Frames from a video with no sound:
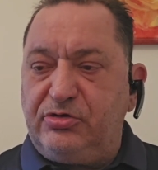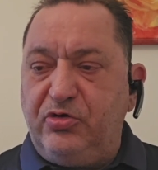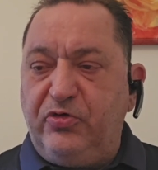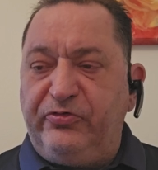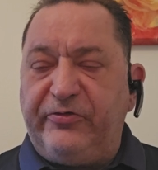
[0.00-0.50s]

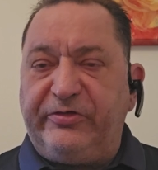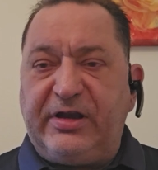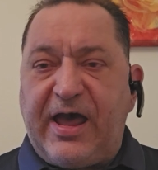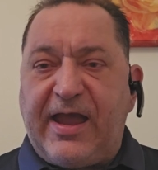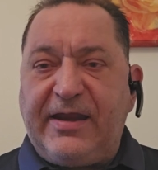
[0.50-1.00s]

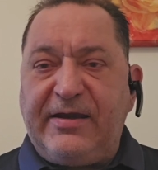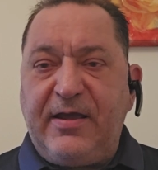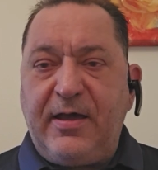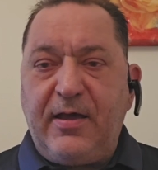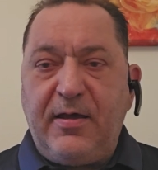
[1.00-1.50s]

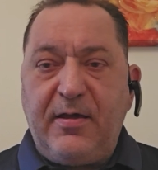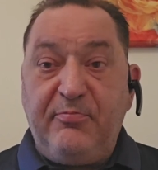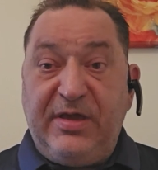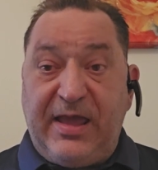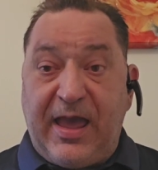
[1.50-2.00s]
2:59
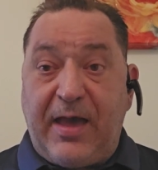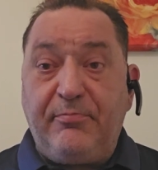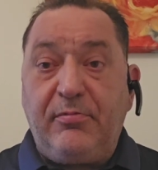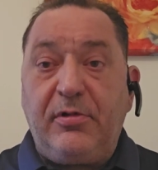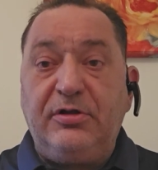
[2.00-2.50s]

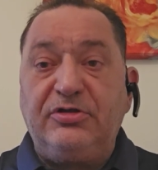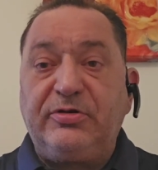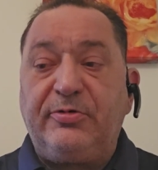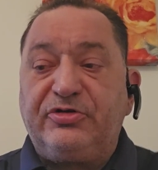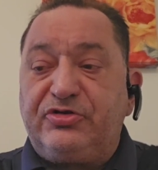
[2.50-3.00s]
p.m.
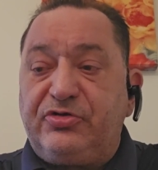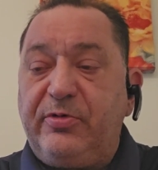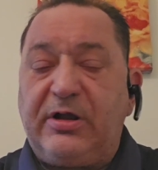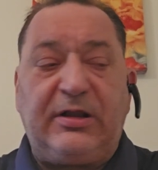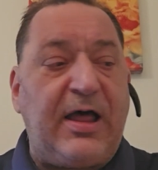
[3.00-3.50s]
It's almost
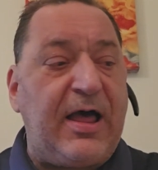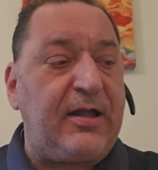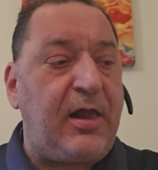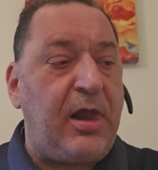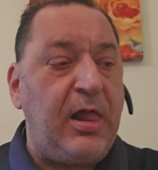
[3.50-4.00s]
3
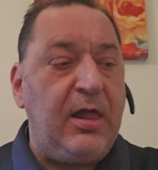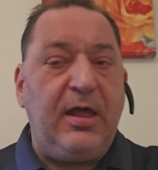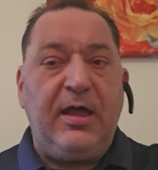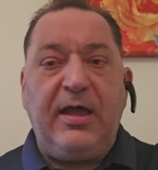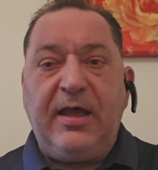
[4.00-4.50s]
o'clock.
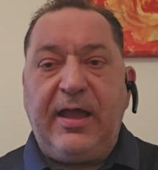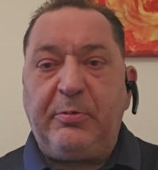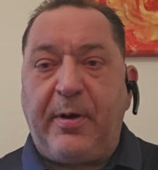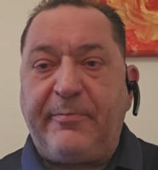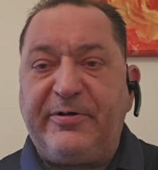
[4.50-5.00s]

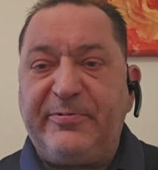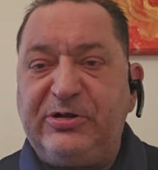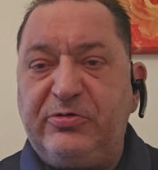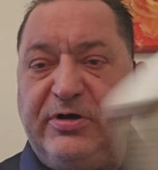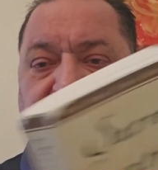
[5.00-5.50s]
And what I'm going to
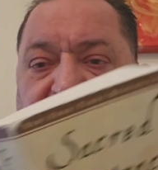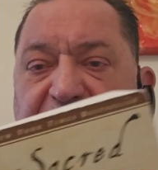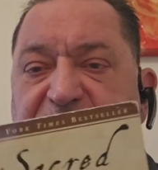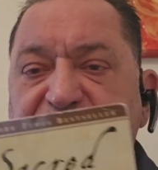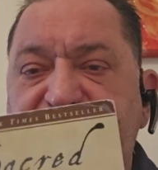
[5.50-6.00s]
be doing
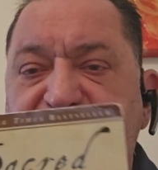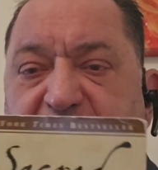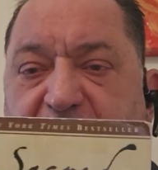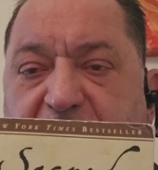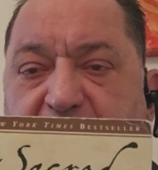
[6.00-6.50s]

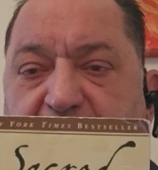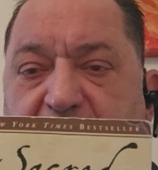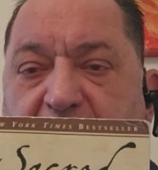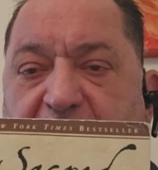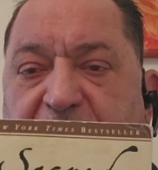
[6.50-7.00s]
is
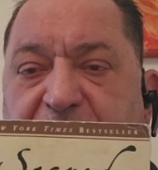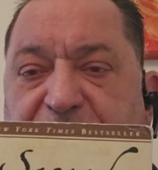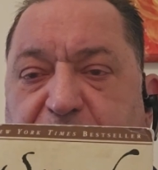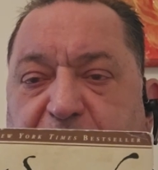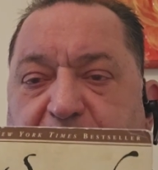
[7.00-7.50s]

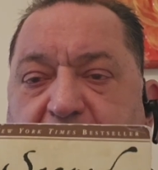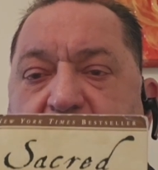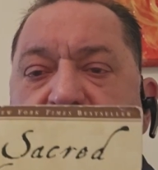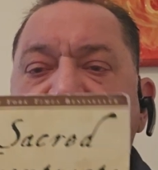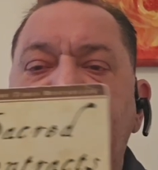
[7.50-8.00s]
interviewing my
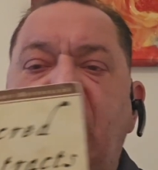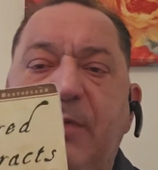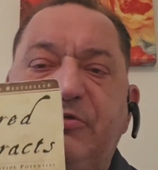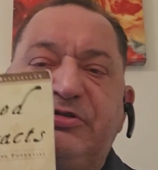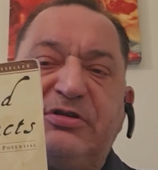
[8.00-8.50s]

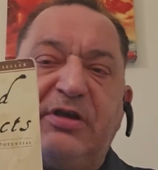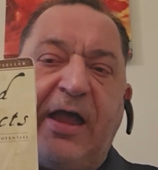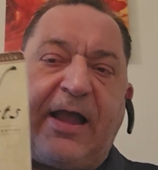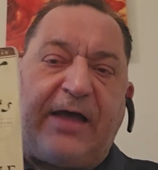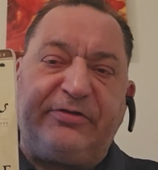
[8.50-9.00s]
archetypes.
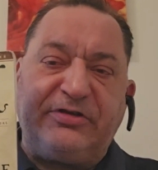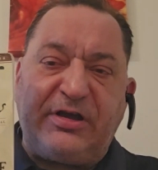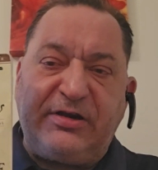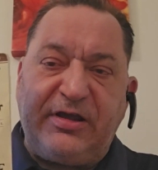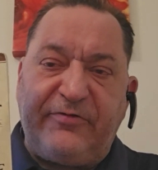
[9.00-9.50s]
I got
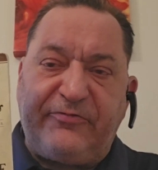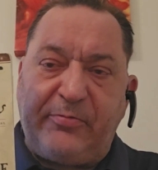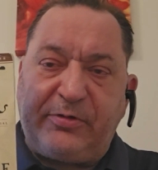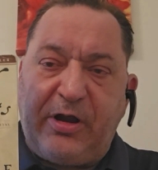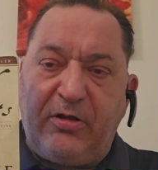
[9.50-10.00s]
this idea
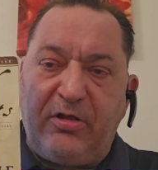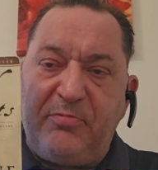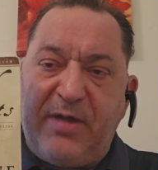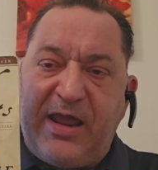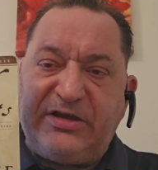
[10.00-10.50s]
from
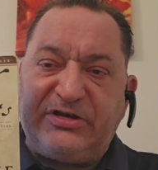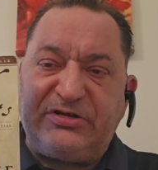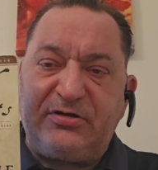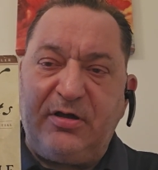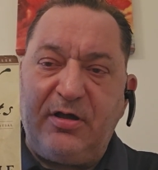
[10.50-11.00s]
Caroline
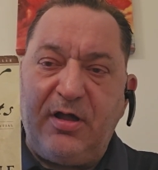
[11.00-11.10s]
Myss,